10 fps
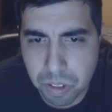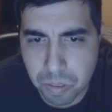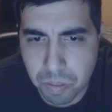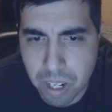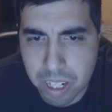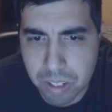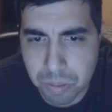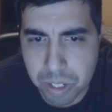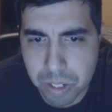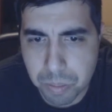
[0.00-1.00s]
to the
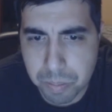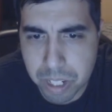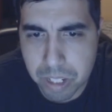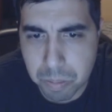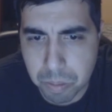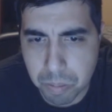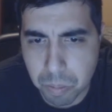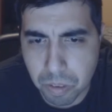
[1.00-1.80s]
rice, which you mix up with